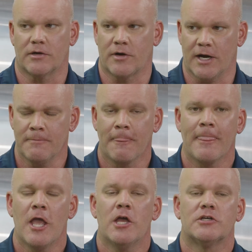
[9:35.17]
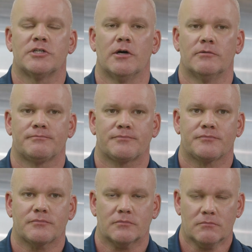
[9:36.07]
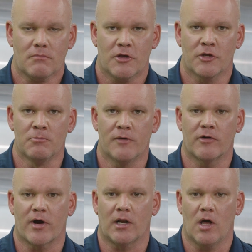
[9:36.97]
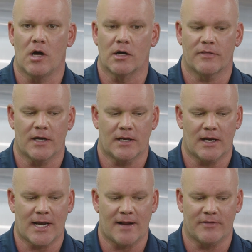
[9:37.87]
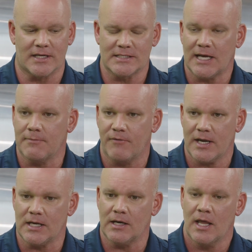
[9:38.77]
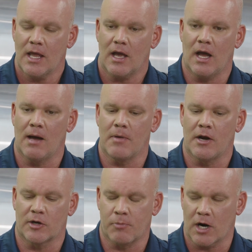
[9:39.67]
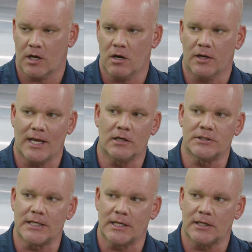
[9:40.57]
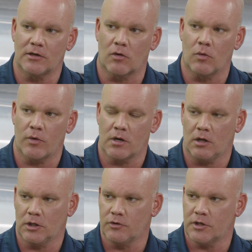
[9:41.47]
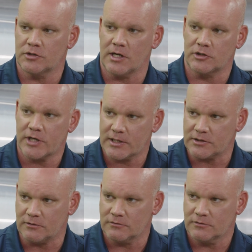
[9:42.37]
Okay. So then moving right along, then, and kind of in that same vein, another product called LDN, or what we call low-dose naltrexone.